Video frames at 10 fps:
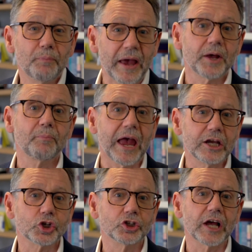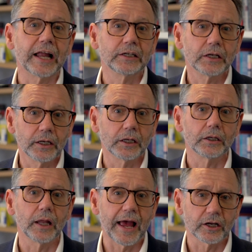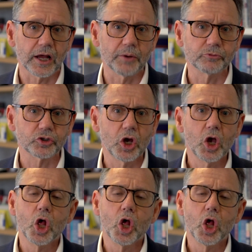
better patient and clinical outcomes.